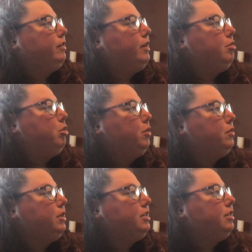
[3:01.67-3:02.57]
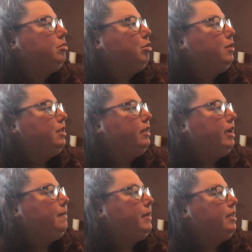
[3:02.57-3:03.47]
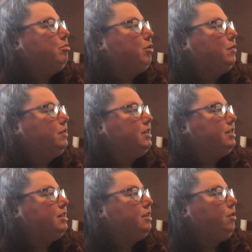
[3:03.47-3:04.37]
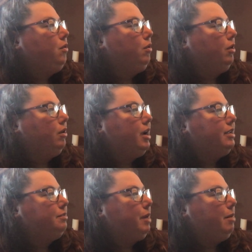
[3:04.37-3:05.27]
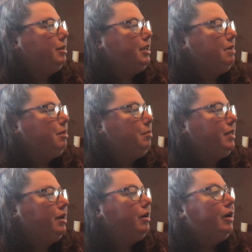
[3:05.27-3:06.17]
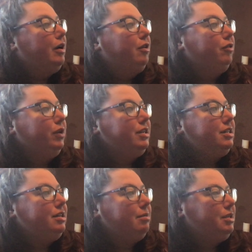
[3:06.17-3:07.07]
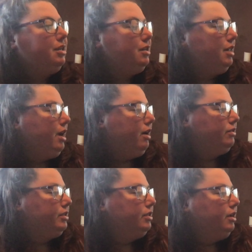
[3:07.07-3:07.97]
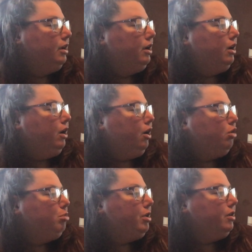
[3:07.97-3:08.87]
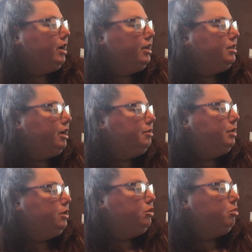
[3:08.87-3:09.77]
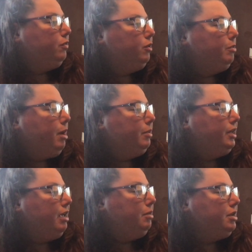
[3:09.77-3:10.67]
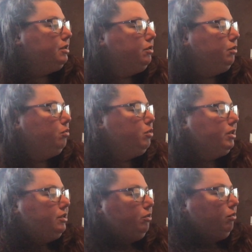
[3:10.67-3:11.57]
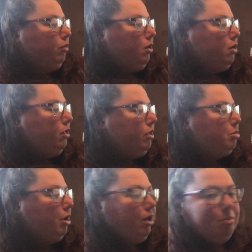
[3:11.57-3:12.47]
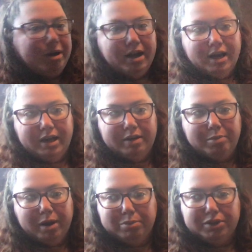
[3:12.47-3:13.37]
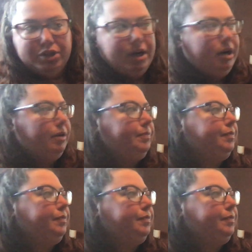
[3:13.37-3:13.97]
They both looked at the broken lamp, and they both listened in horror as Mama came up the front steps and into the house. All Brother had time to do before Mama came into the room was to roll the ball behind Papa's chair.